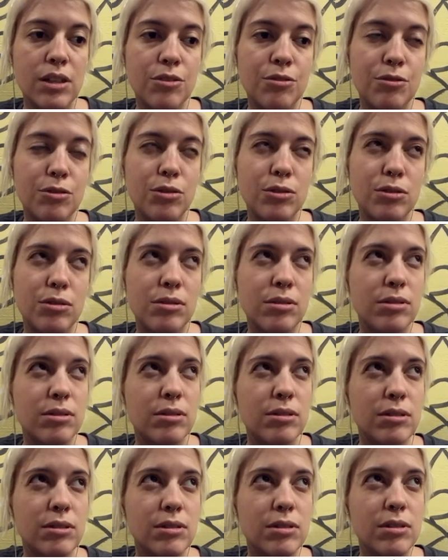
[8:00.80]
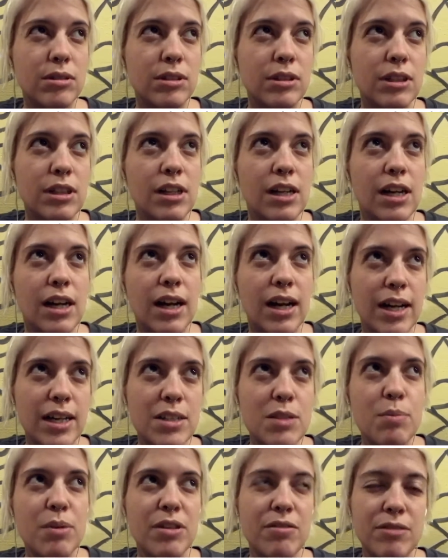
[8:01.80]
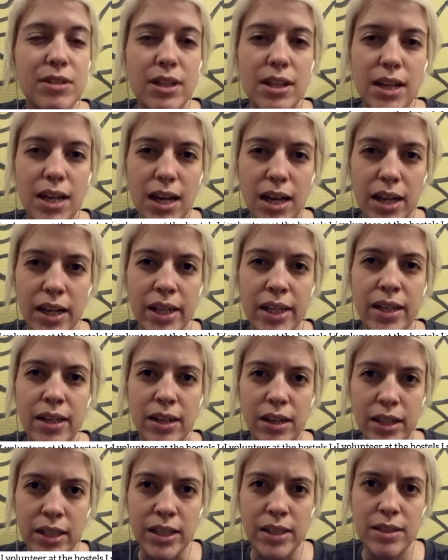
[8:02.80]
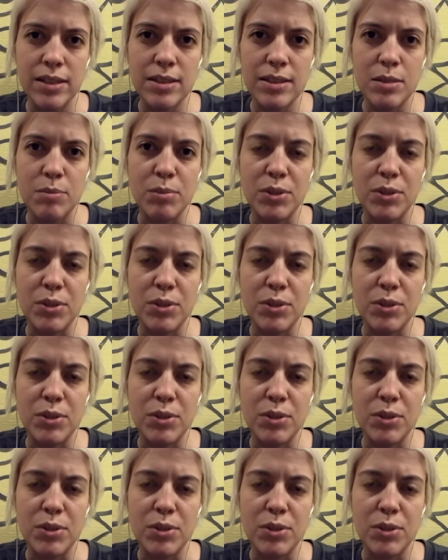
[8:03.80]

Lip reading: for 9 nights,